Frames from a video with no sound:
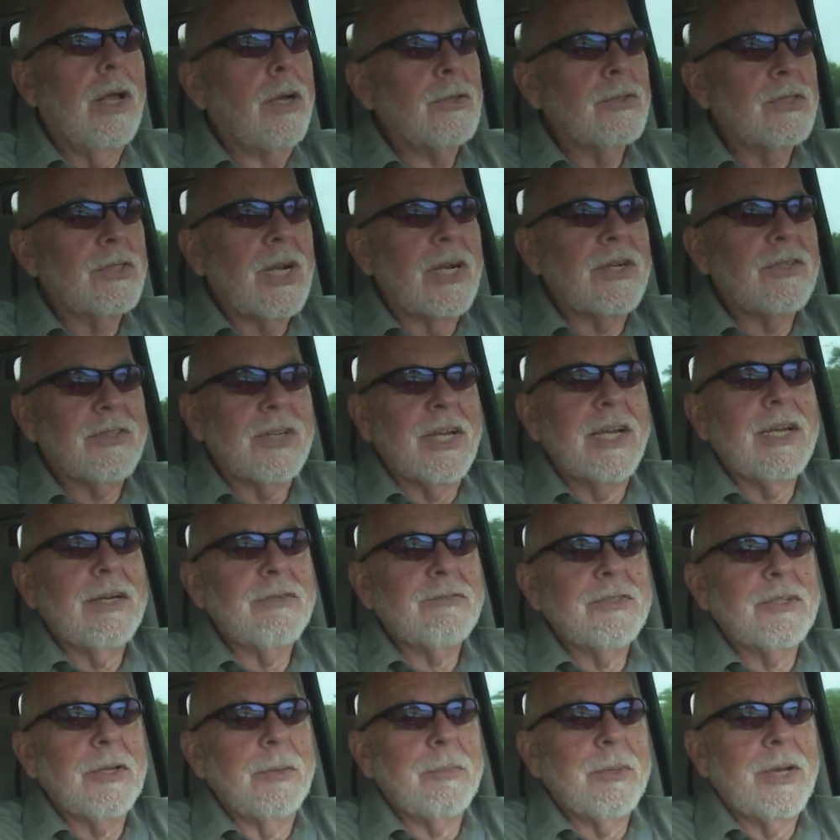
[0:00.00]
close
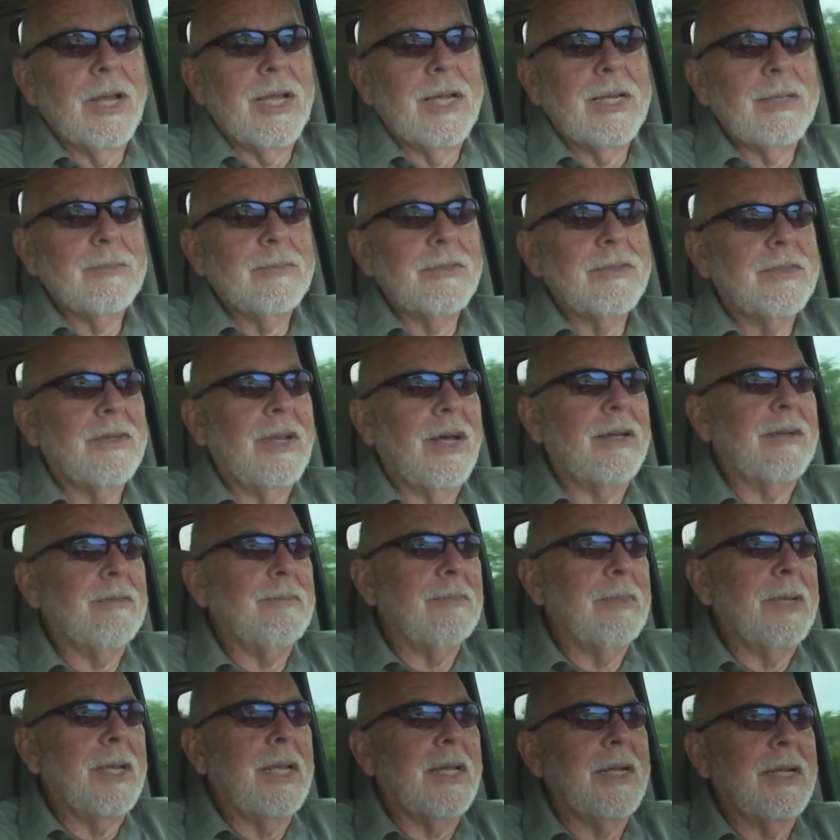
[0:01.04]
ourselves sometimes,
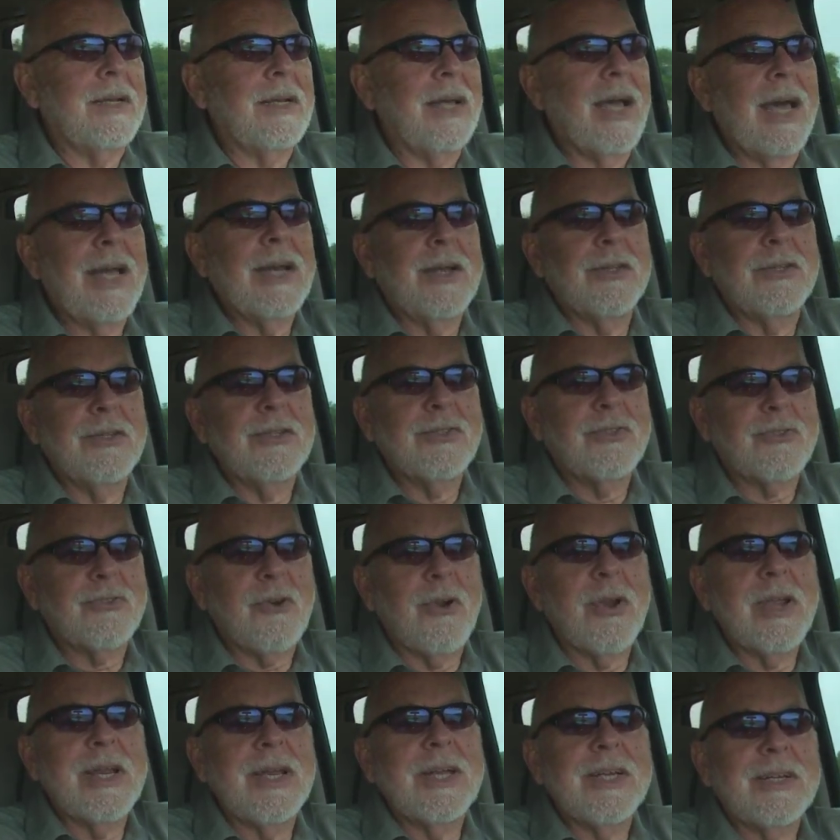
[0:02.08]
not being out of the
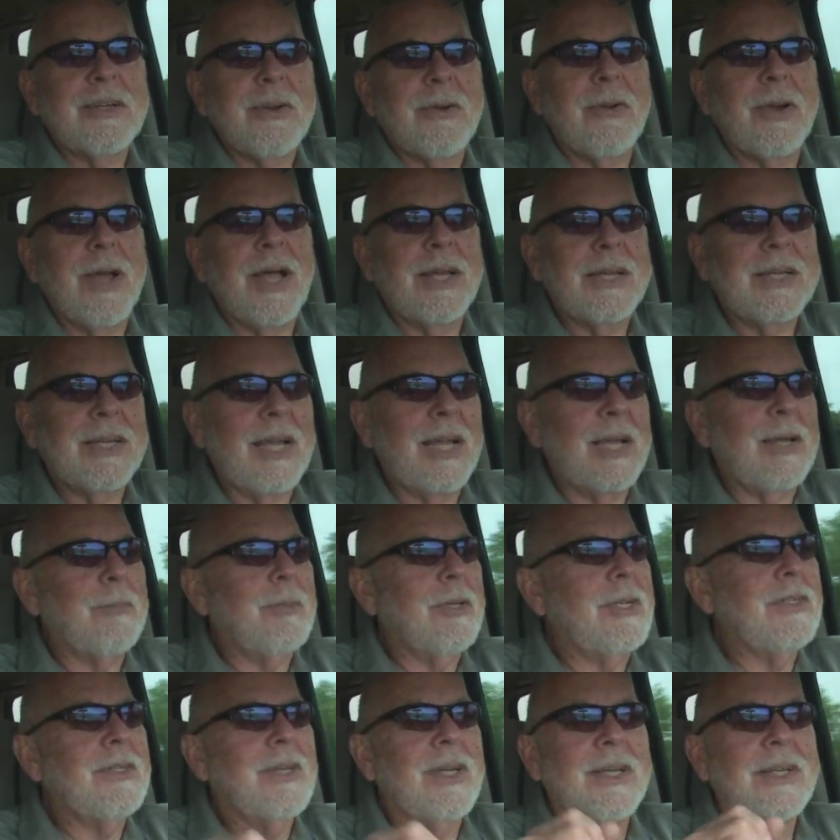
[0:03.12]
street at the right time.